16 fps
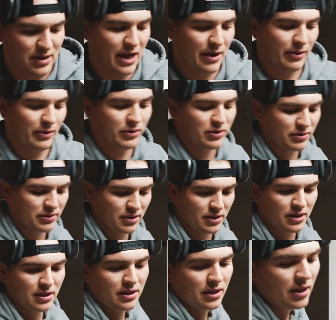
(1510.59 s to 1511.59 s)
how it was
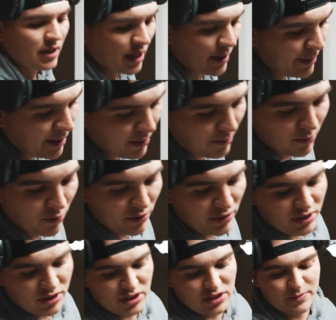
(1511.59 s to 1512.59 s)
about more
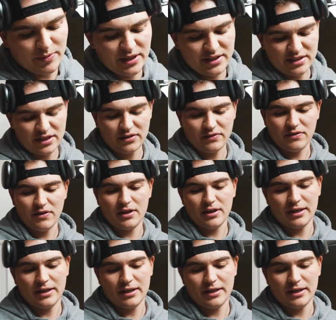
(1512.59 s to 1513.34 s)
than just myself.